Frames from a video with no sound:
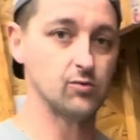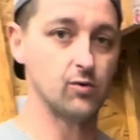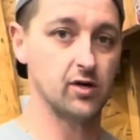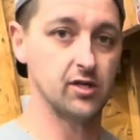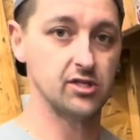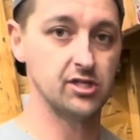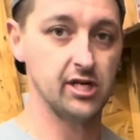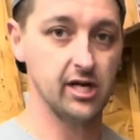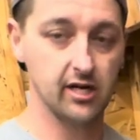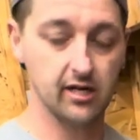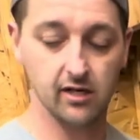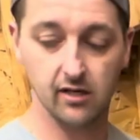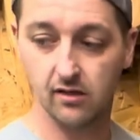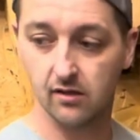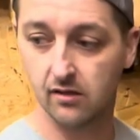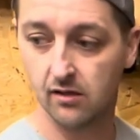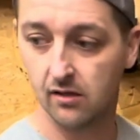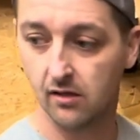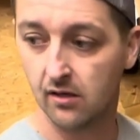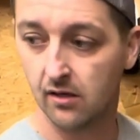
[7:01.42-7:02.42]
want to check it
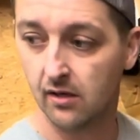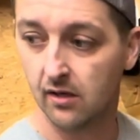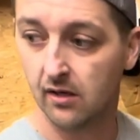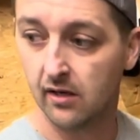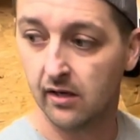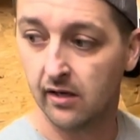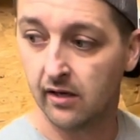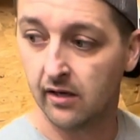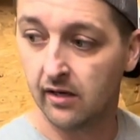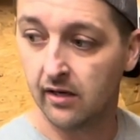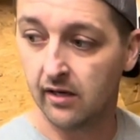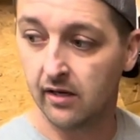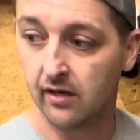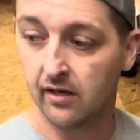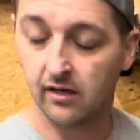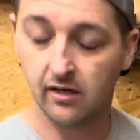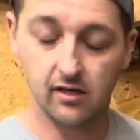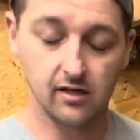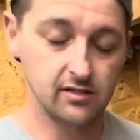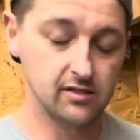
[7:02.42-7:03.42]

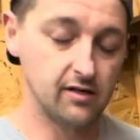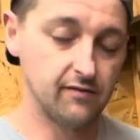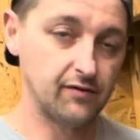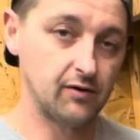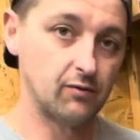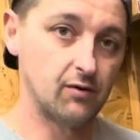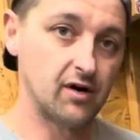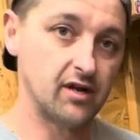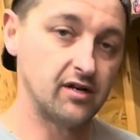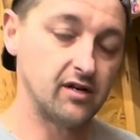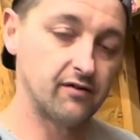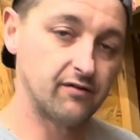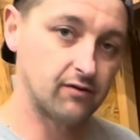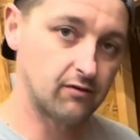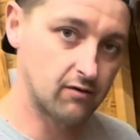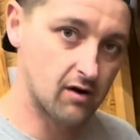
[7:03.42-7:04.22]
because if you're running different